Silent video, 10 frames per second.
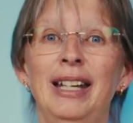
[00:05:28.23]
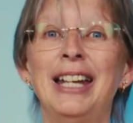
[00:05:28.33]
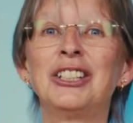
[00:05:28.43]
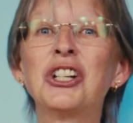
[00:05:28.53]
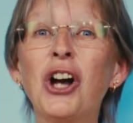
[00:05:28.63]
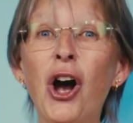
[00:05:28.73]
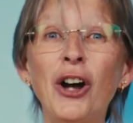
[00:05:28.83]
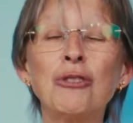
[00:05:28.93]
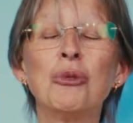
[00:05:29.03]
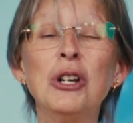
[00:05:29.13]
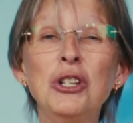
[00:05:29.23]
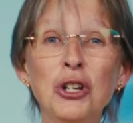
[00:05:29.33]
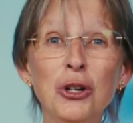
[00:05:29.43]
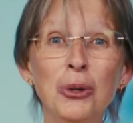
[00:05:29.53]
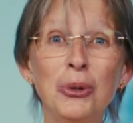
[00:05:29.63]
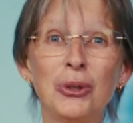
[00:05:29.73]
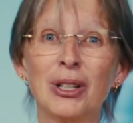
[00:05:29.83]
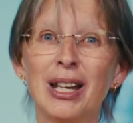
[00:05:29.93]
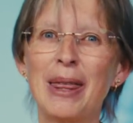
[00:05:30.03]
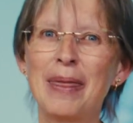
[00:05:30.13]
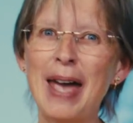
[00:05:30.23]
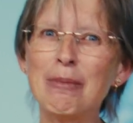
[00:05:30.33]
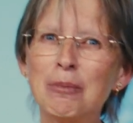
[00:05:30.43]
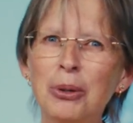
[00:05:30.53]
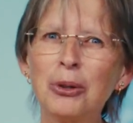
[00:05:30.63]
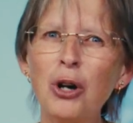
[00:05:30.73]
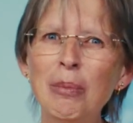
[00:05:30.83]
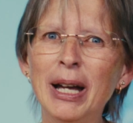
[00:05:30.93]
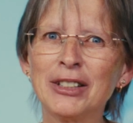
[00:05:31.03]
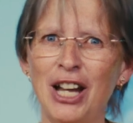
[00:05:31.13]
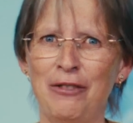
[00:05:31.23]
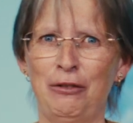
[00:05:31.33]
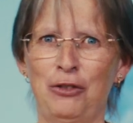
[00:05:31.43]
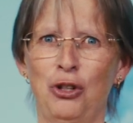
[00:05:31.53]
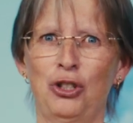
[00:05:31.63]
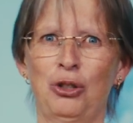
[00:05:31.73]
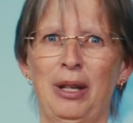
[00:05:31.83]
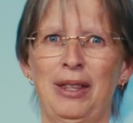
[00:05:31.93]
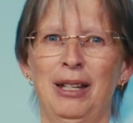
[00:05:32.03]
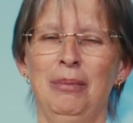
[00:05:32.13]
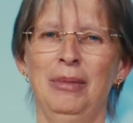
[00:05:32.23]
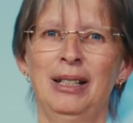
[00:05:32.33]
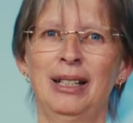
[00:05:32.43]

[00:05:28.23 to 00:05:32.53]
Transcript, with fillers: and God renews that promise of a future with him.